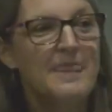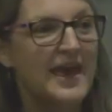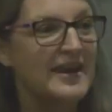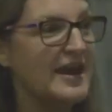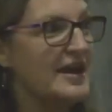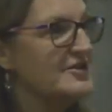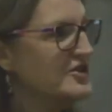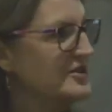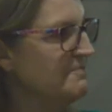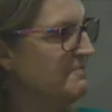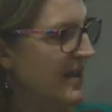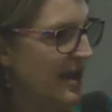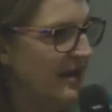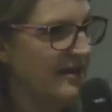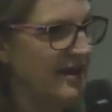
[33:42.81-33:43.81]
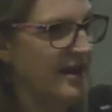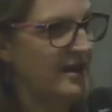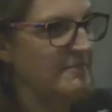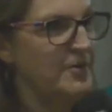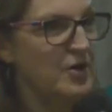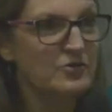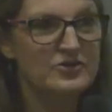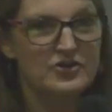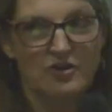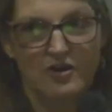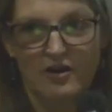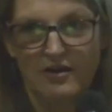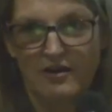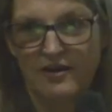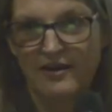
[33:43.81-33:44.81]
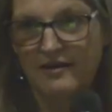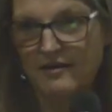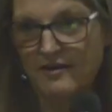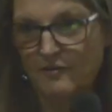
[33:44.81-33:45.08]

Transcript: And I just made a poster